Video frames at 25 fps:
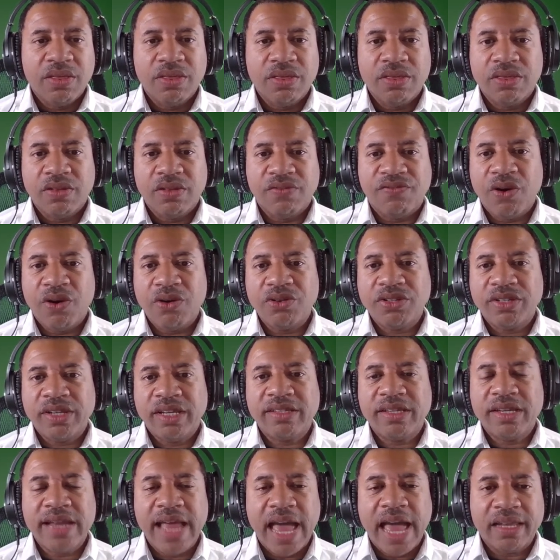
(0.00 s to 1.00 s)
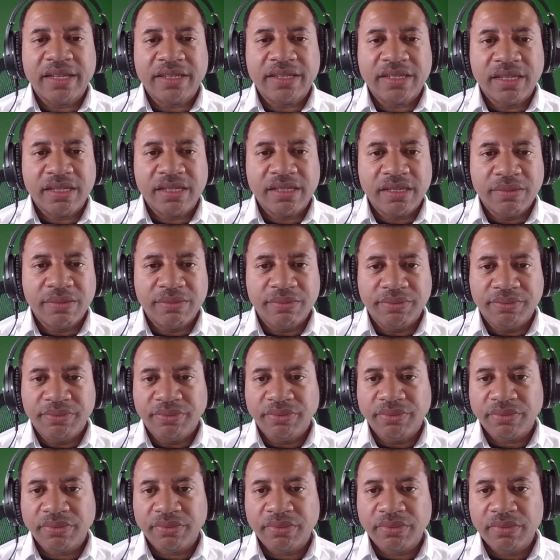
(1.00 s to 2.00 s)
The first is analysis.
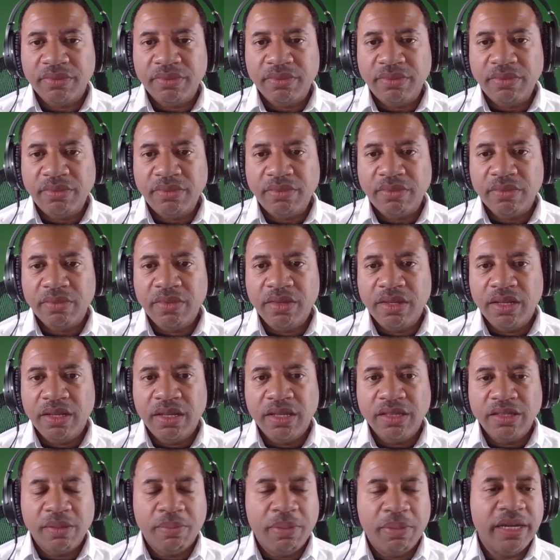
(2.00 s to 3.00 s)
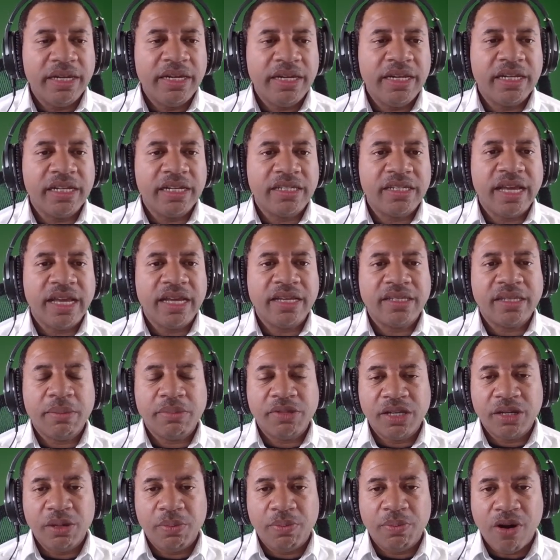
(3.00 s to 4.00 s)
The ability to take
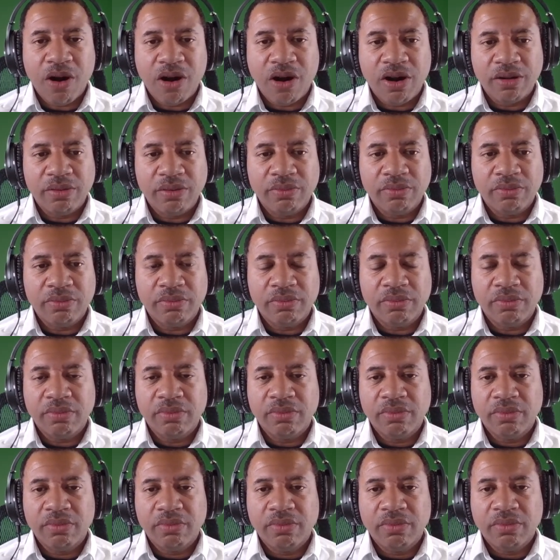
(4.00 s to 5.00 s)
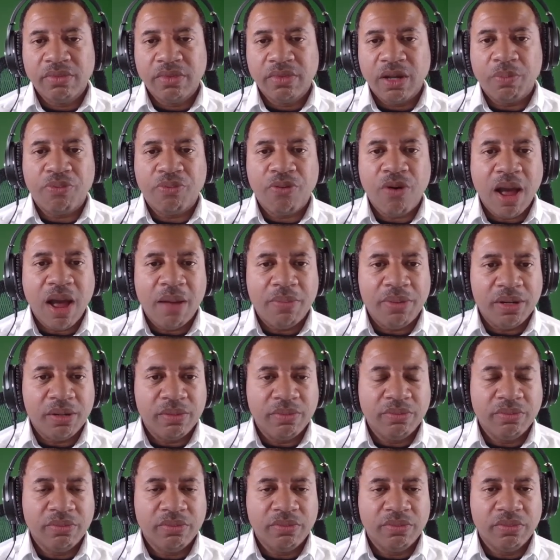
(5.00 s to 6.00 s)
something apart, a problem,
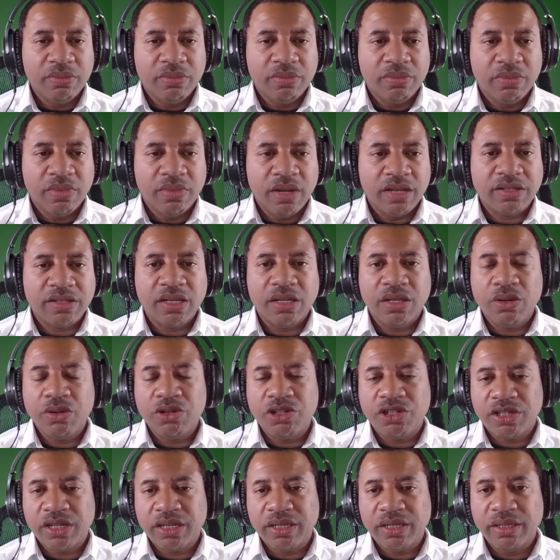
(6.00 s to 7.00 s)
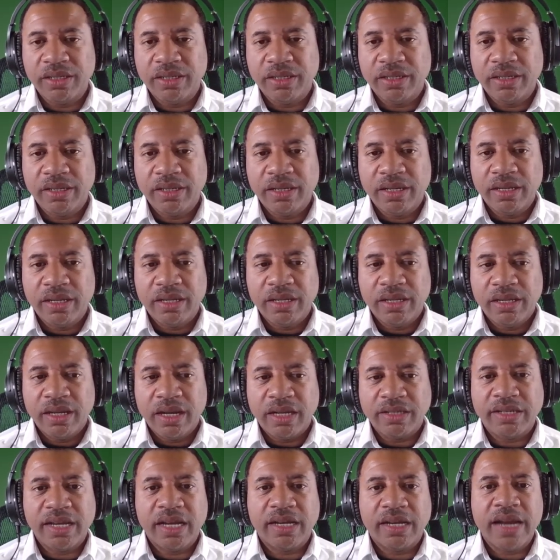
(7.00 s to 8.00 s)
a solution, a
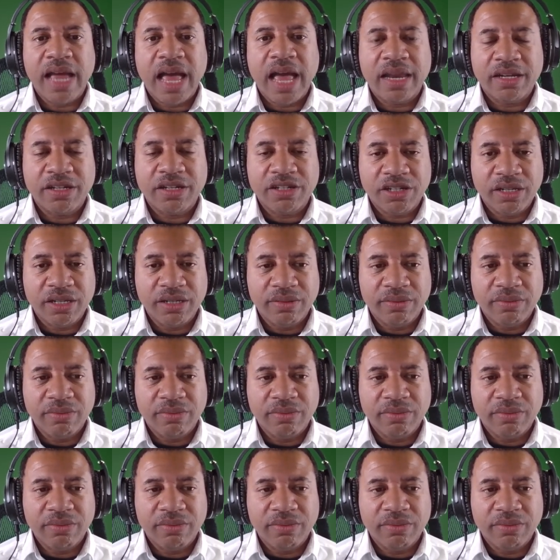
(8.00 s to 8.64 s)
technology,